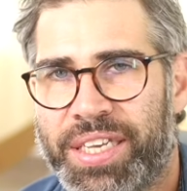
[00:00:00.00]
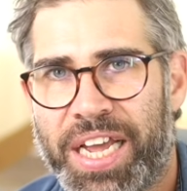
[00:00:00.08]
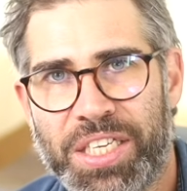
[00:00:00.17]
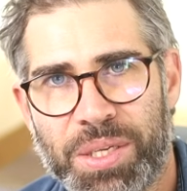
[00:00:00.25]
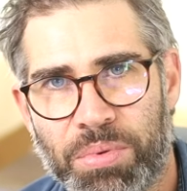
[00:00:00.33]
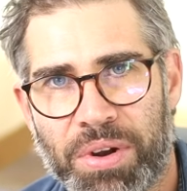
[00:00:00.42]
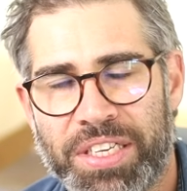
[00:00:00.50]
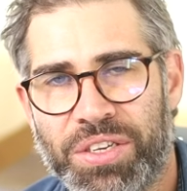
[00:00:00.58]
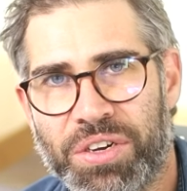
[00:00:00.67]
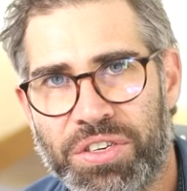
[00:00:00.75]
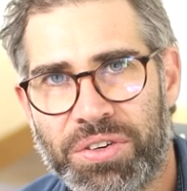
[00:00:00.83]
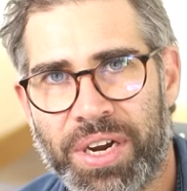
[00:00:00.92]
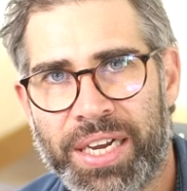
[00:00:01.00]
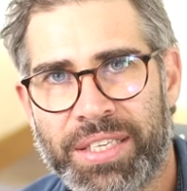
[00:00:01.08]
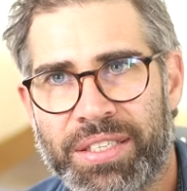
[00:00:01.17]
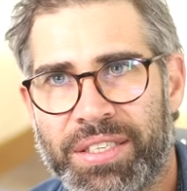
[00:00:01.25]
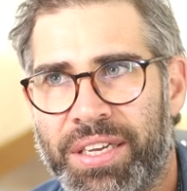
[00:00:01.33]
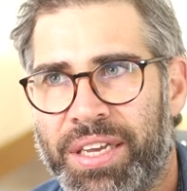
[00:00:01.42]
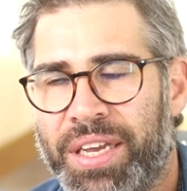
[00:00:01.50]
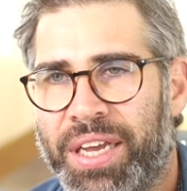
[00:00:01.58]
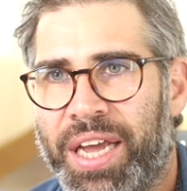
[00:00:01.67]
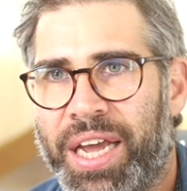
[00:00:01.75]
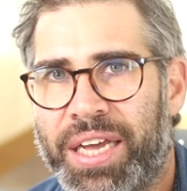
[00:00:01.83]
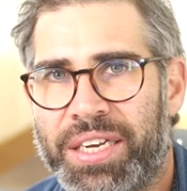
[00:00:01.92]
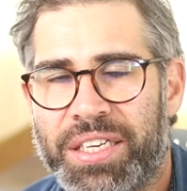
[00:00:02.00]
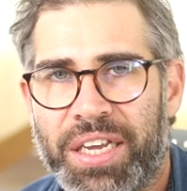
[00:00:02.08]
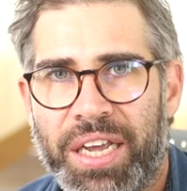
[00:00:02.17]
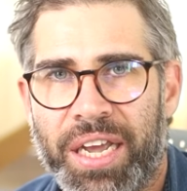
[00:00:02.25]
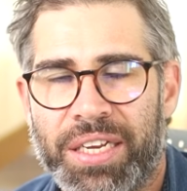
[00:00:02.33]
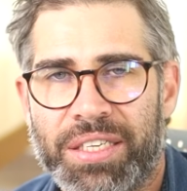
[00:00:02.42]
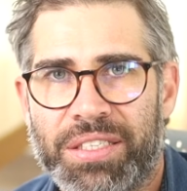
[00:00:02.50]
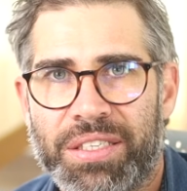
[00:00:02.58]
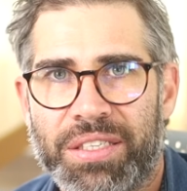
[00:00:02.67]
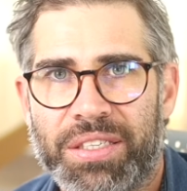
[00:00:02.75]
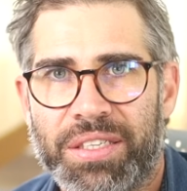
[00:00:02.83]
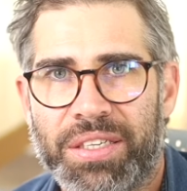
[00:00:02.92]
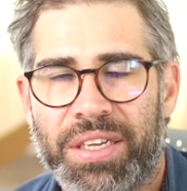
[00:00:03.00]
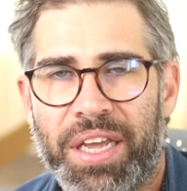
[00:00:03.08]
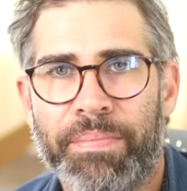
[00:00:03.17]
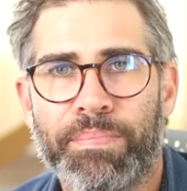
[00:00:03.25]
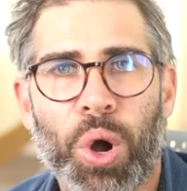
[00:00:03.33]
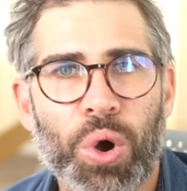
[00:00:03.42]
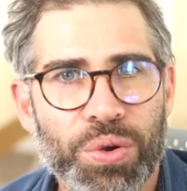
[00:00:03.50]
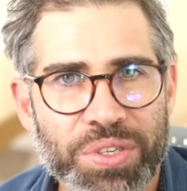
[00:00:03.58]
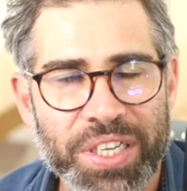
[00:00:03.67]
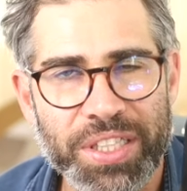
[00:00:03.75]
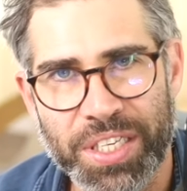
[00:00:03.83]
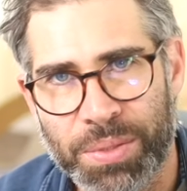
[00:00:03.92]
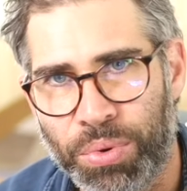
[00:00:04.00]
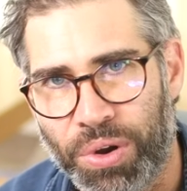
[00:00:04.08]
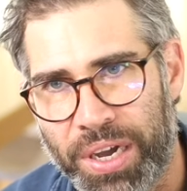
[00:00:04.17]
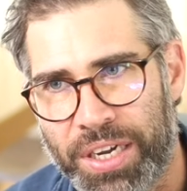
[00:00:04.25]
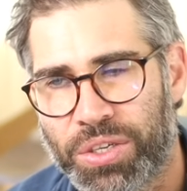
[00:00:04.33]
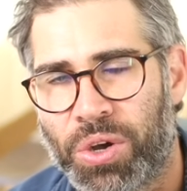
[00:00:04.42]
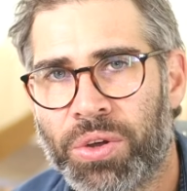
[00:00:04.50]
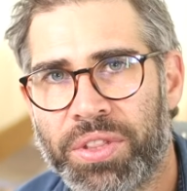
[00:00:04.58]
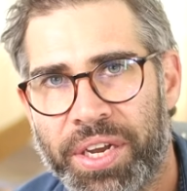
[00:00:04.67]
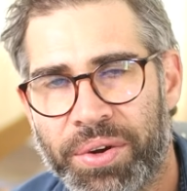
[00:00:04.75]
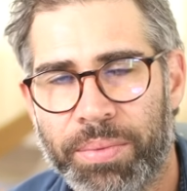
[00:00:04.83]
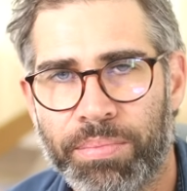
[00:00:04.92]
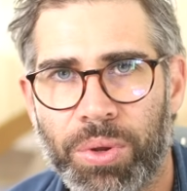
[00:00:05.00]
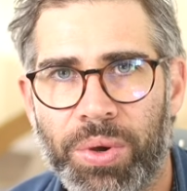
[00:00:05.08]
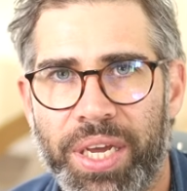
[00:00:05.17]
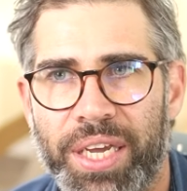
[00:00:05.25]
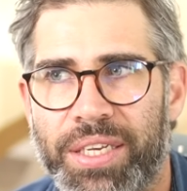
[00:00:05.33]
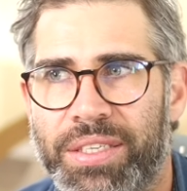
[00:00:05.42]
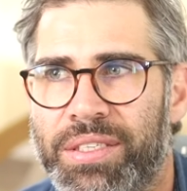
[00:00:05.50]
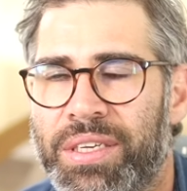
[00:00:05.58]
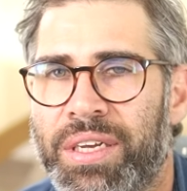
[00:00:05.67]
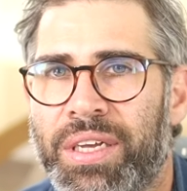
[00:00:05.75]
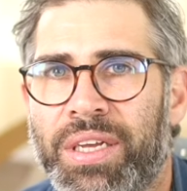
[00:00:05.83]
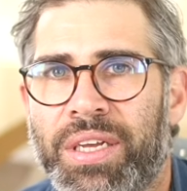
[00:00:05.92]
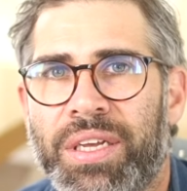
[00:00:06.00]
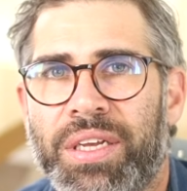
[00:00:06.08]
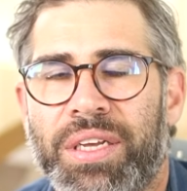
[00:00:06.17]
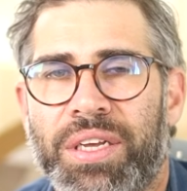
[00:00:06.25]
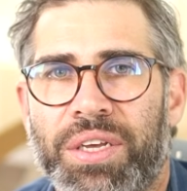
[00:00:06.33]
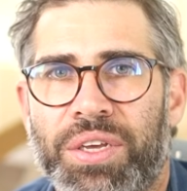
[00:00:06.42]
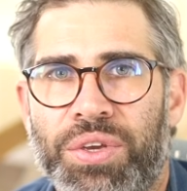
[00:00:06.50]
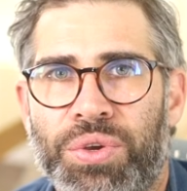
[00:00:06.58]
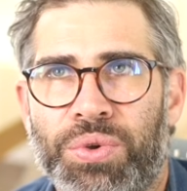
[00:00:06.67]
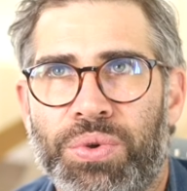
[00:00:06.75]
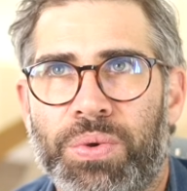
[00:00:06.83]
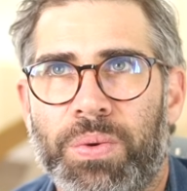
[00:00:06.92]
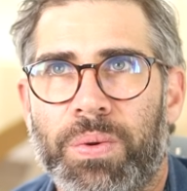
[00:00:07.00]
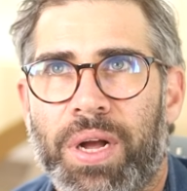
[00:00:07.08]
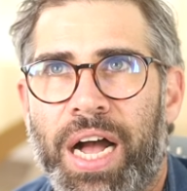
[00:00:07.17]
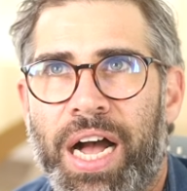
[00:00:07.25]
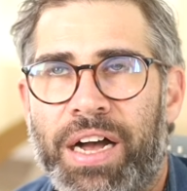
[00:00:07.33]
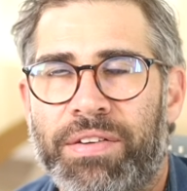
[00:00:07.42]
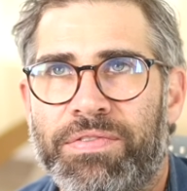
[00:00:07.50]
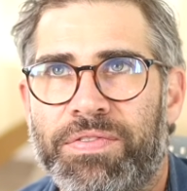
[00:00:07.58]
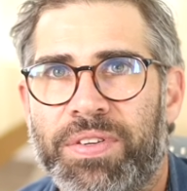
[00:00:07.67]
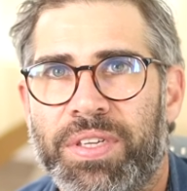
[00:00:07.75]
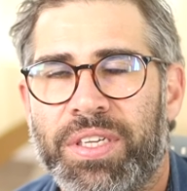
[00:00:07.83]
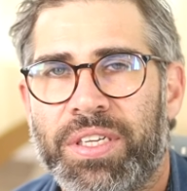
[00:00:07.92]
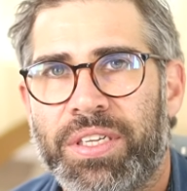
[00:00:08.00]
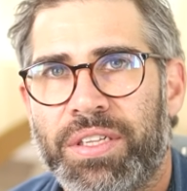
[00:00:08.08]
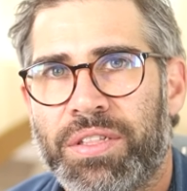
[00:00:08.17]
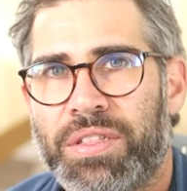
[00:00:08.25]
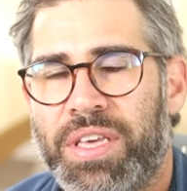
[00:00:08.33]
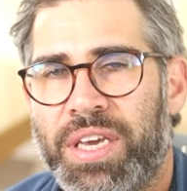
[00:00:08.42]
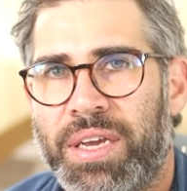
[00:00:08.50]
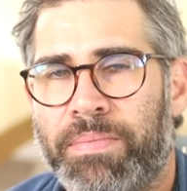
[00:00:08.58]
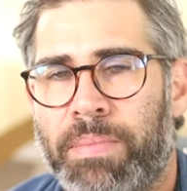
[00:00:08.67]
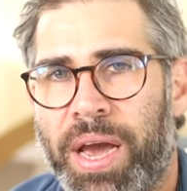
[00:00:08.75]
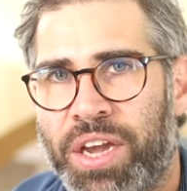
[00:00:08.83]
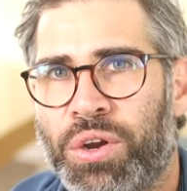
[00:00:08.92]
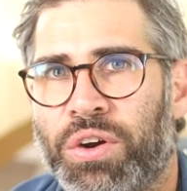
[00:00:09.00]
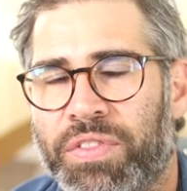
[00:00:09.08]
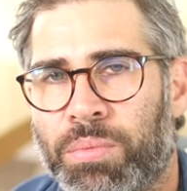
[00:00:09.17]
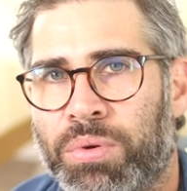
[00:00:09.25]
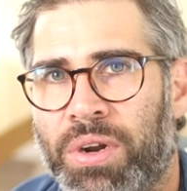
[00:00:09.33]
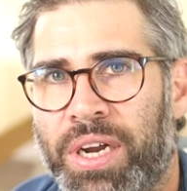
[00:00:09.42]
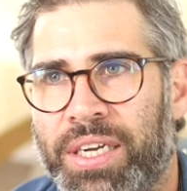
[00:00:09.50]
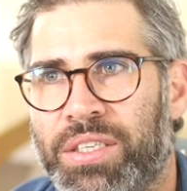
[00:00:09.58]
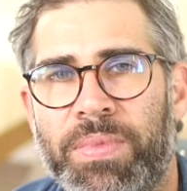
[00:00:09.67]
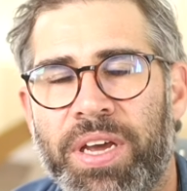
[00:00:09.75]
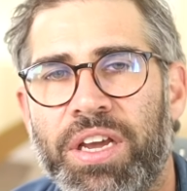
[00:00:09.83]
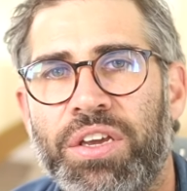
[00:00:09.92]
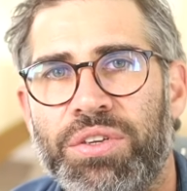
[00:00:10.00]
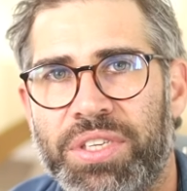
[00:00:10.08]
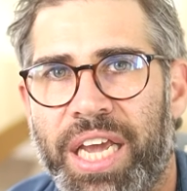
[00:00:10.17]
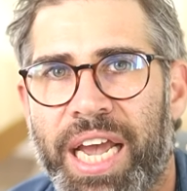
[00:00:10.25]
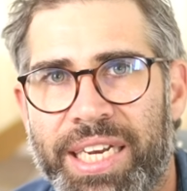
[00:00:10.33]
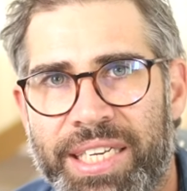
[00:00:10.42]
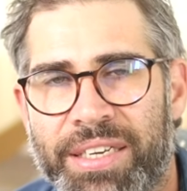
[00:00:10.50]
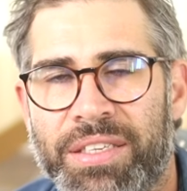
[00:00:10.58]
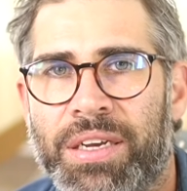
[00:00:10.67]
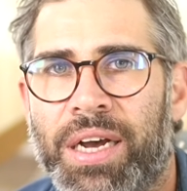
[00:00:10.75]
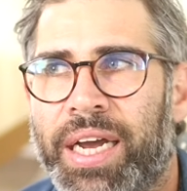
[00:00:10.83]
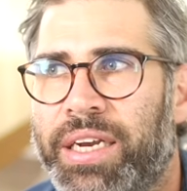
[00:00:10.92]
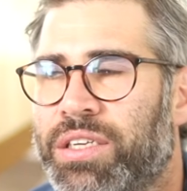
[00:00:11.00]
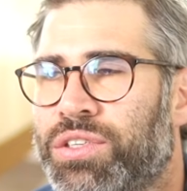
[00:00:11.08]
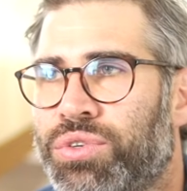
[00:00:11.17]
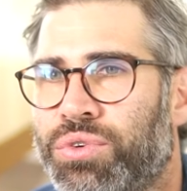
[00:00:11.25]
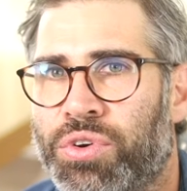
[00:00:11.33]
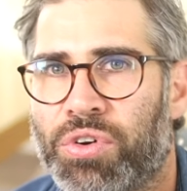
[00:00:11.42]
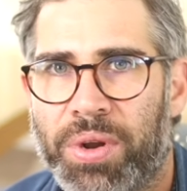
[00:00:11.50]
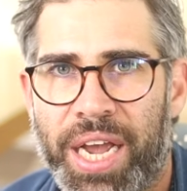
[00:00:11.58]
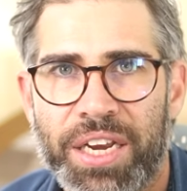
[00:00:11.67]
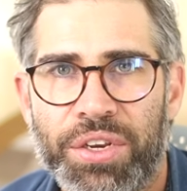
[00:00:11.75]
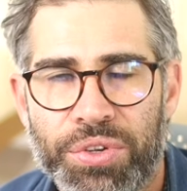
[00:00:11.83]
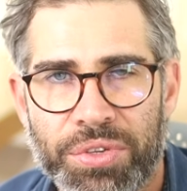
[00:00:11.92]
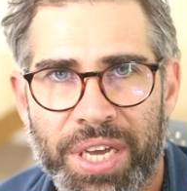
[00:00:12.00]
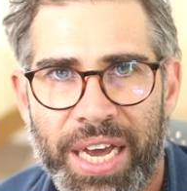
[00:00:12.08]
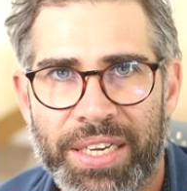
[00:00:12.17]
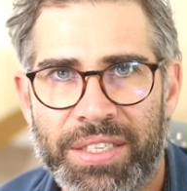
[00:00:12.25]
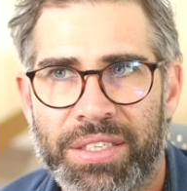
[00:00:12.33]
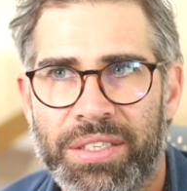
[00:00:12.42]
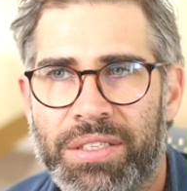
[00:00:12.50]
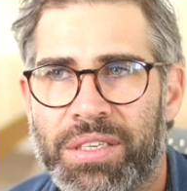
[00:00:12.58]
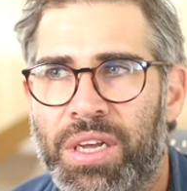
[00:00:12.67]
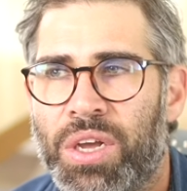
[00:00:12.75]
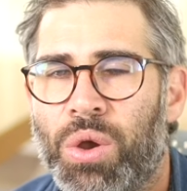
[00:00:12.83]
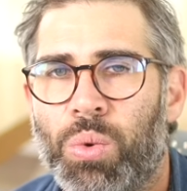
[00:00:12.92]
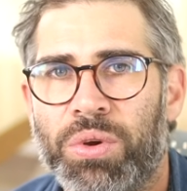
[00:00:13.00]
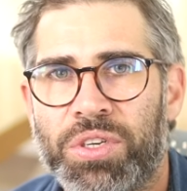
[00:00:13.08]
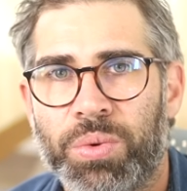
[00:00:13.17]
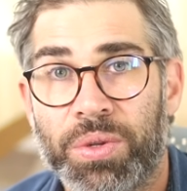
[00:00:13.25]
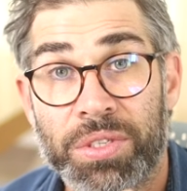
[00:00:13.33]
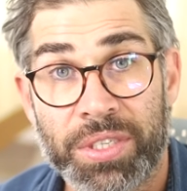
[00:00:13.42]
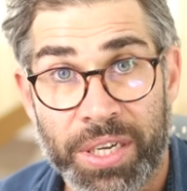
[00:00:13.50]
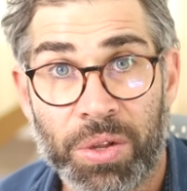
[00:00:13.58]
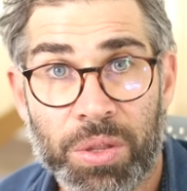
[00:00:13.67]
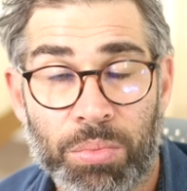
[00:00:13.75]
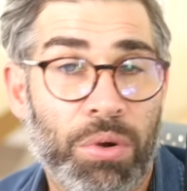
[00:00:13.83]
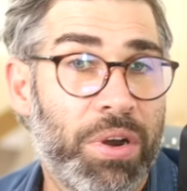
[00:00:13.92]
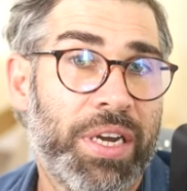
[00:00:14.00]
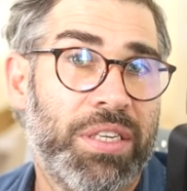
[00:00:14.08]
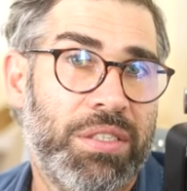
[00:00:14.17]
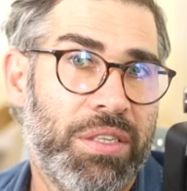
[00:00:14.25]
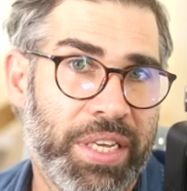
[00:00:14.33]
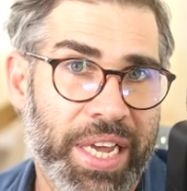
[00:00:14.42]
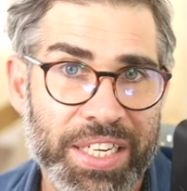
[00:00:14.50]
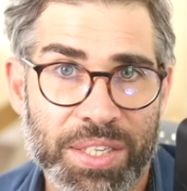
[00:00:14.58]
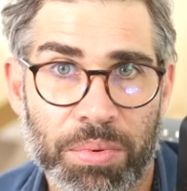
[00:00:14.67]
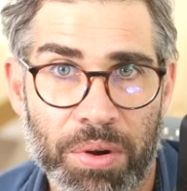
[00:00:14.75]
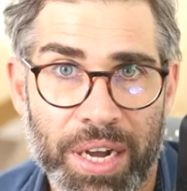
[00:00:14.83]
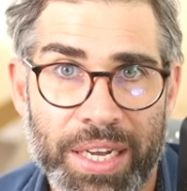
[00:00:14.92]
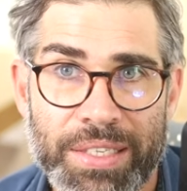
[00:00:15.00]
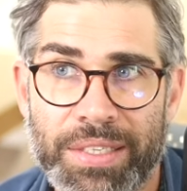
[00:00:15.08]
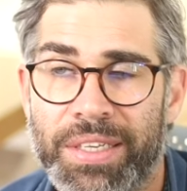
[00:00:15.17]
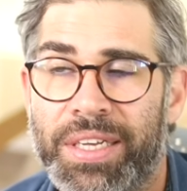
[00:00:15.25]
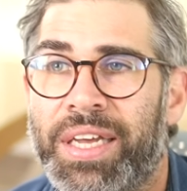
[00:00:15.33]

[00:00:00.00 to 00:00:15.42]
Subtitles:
enterprise contracts and imposing this product on their employees, you have the maker of the product. They're using anti-design to create use cases which will sell the product to the enterprise.